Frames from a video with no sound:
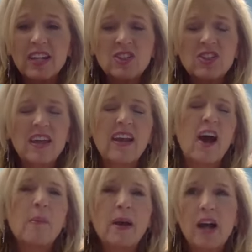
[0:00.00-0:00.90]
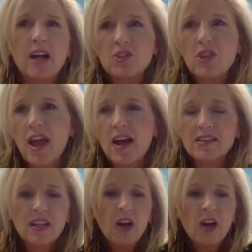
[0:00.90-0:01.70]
And she's like, oh, my gosh, yes.